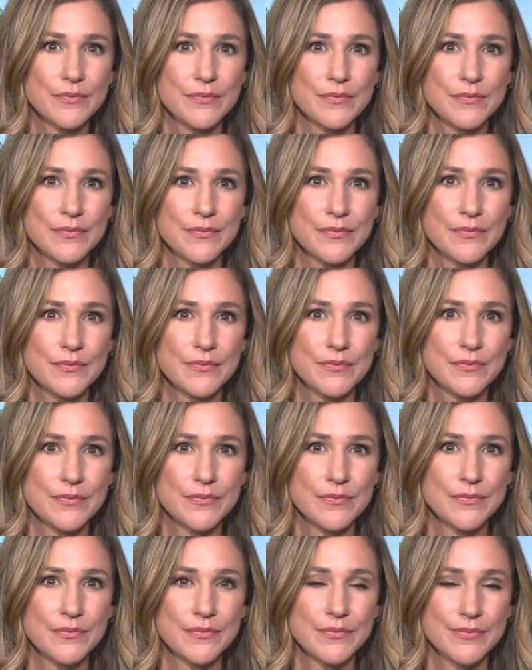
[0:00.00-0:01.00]

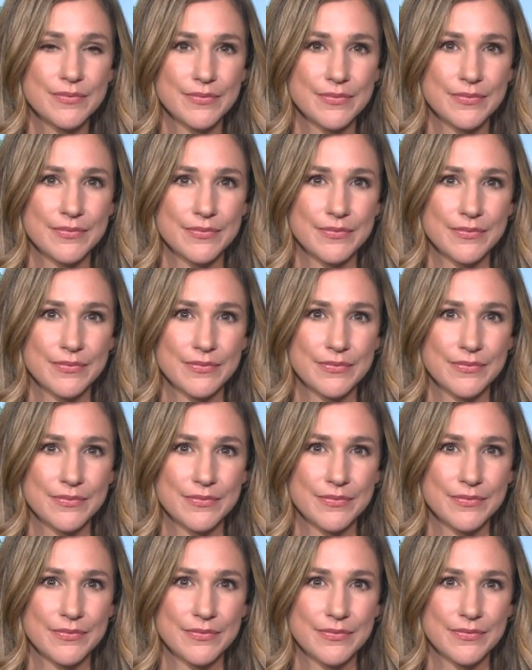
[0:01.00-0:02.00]

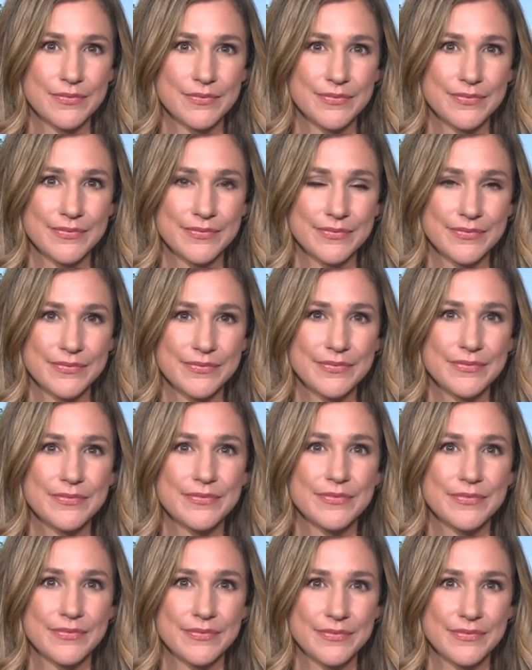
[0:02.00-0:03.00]

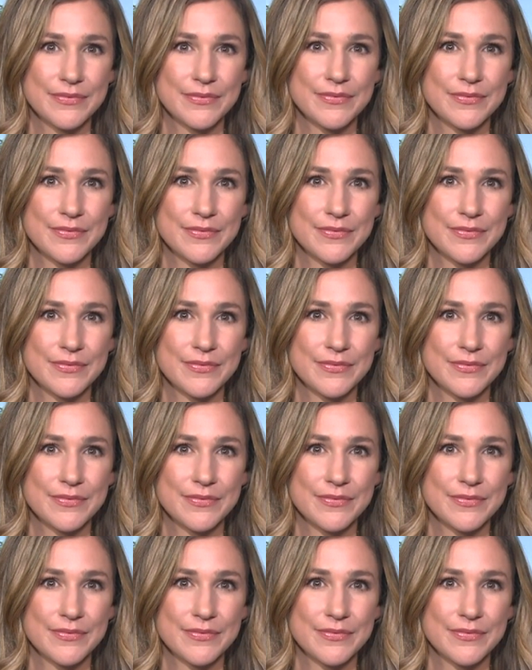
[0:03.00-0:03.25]
No words are spoken by the person on screen.